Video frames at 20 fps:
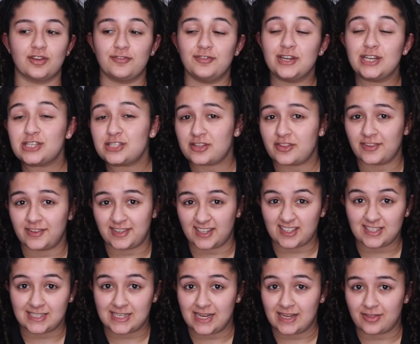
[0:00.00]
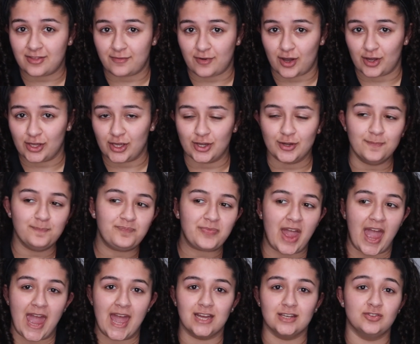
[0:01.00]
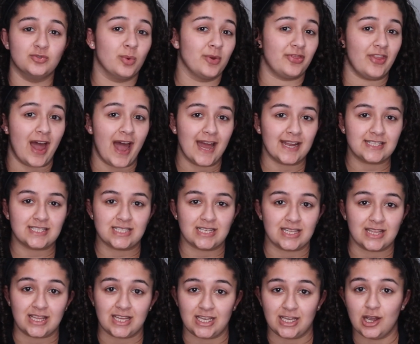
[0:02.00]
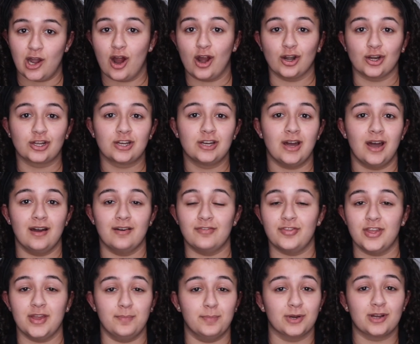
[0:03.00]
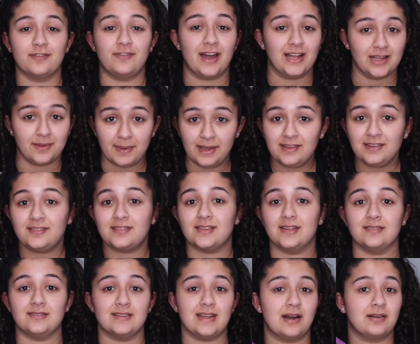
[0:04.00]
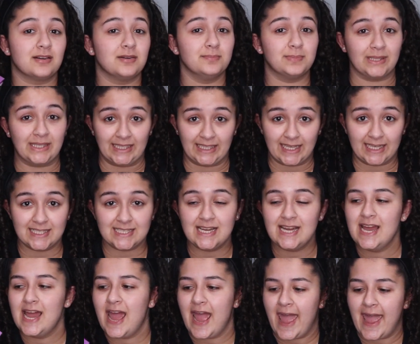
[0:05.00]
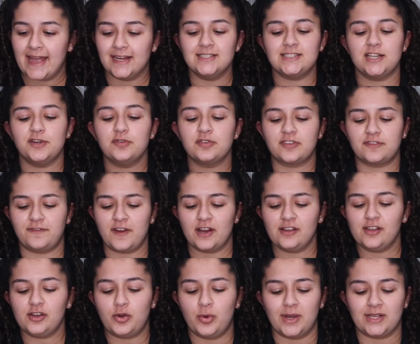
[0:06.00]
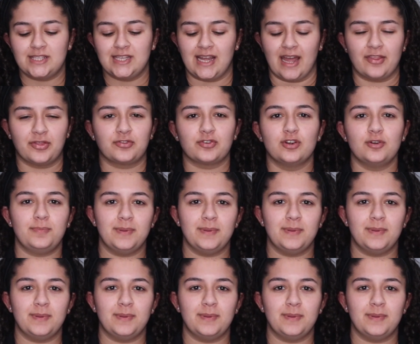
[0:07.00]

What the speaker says: I finished the 16th volume, and with that, the arc of the Book of Elements is now completed. And it was fairly quick to get through